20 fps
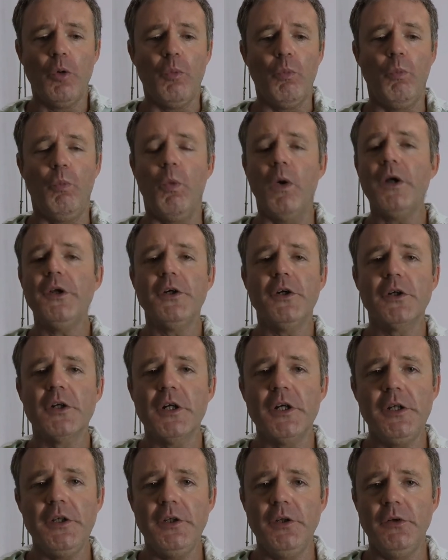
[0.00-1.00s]
what you're
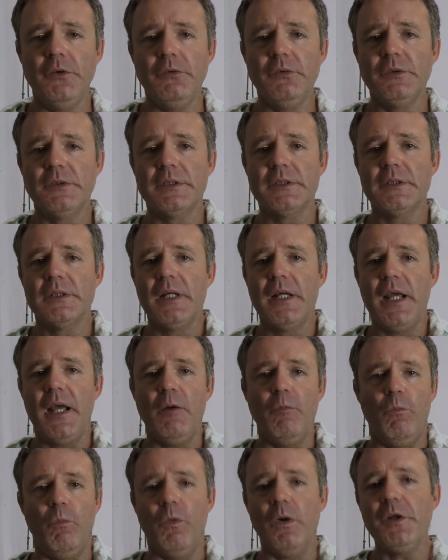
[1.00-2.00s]
going to use,
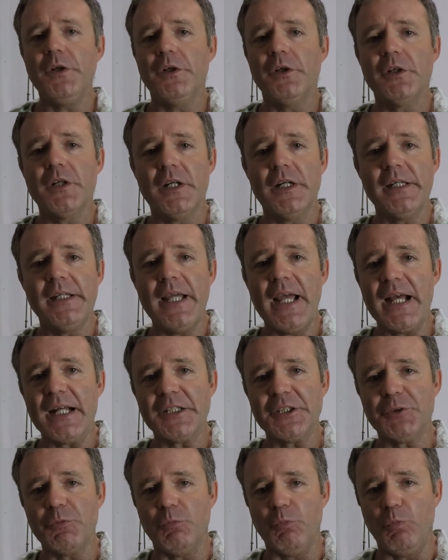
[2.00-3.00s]
and what you're going to
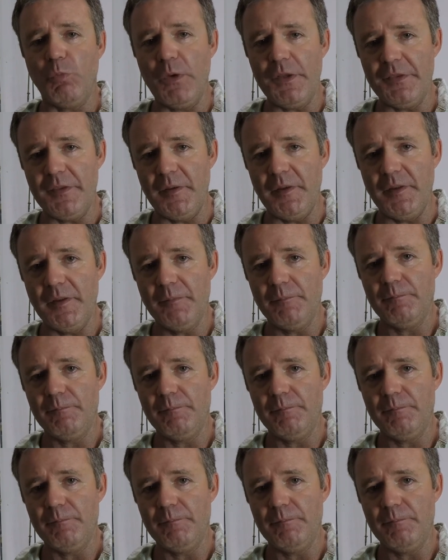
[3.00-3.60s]
catch with them.